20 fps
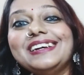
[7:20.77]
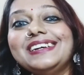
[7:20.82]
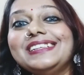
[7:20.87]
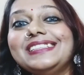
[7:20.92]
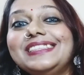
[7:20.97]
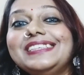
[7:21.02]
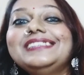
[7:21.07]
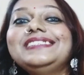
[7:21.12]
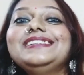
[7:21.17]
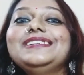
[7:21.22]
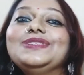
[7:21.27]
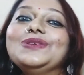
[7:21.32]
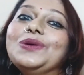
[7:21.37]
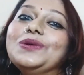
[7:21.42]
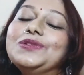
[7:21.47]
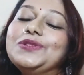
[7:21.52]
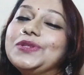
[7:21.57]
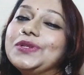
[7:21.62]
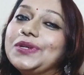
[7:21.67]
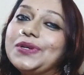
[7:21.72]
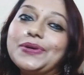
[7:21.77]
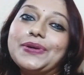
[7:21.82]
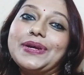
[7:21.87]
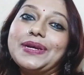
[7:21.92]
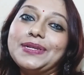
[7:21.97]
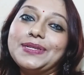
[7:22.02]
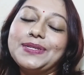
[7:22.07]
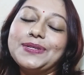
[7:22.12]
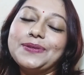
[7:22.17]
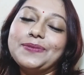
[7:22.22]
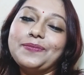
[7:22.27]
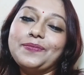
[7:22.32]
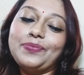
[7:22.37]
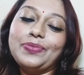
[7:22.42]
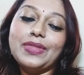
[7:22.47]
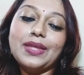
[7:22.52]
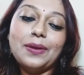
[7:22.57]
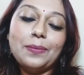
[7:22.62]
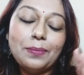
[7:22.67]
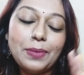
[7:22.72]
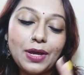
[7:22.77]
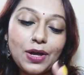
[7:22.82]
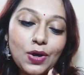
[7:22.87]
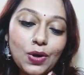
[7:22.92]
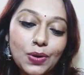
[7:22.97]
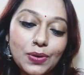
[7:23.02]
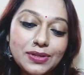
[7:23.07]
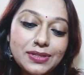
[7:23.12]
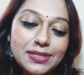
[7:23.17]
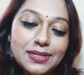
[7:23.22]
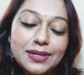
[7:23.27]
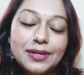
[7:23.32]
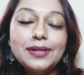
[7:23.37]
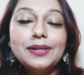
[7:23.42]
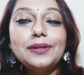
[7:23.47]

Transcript: This is also correct, because